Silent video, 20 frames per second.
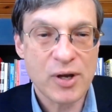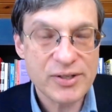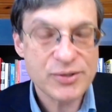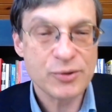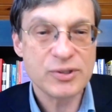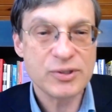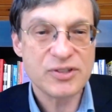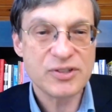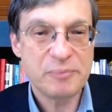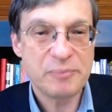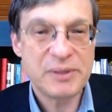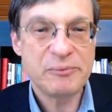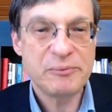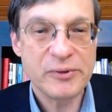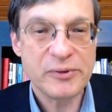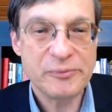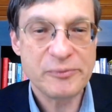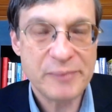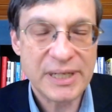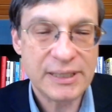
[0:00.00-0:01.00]
All sorts of
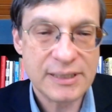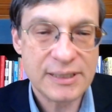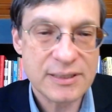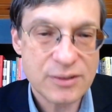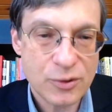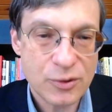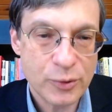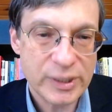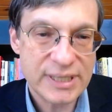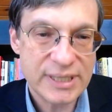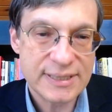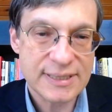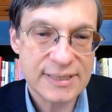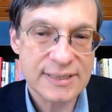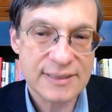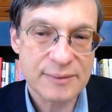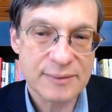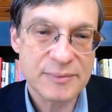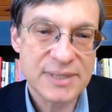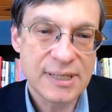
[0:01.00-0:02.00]
people have made these
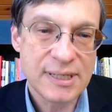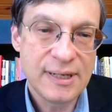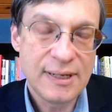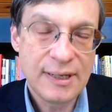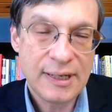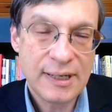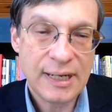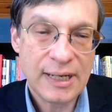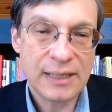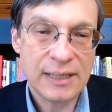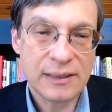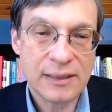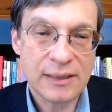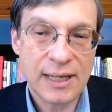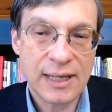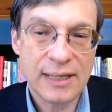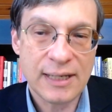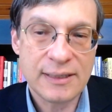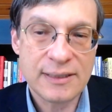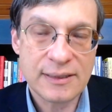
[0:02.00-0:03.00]
criticisms,
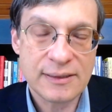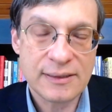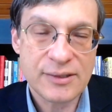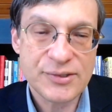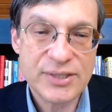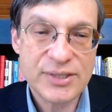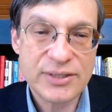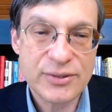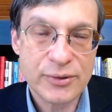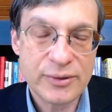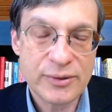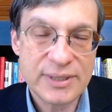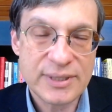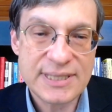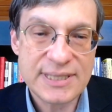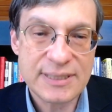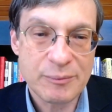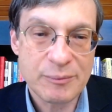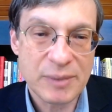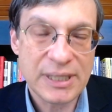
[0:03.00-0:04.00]
and there's a
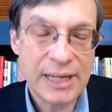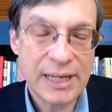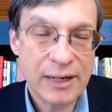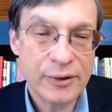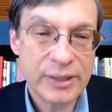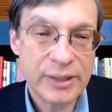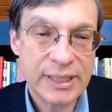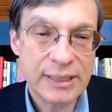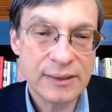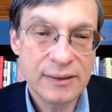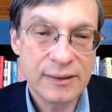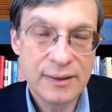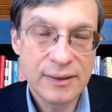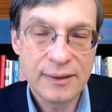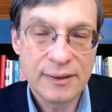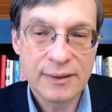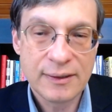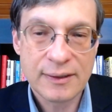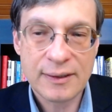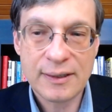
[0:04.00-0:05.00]
certain similarity
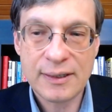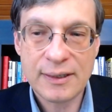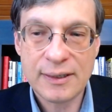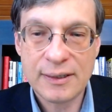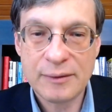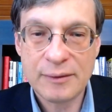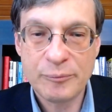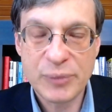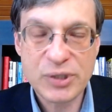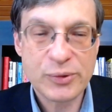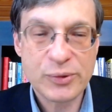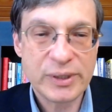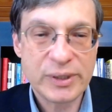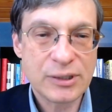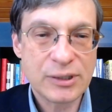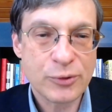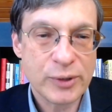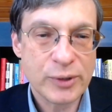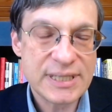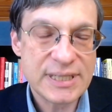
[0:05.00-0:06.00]

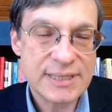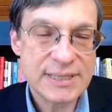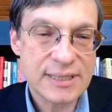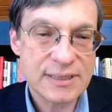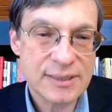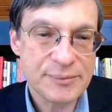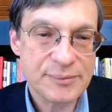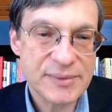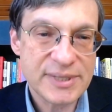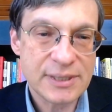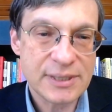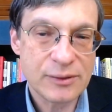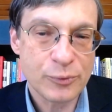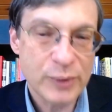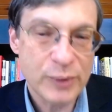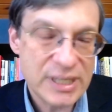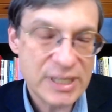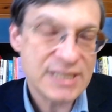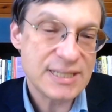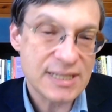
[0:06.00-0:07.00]
between the criticisms, and
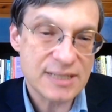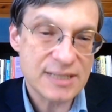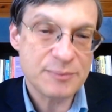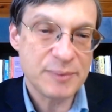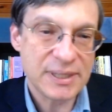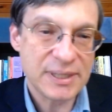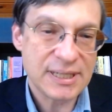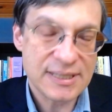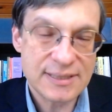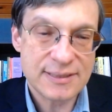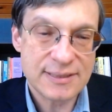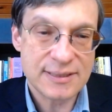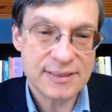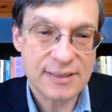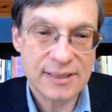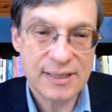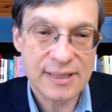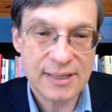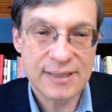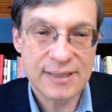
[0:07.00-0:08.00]
the reason is because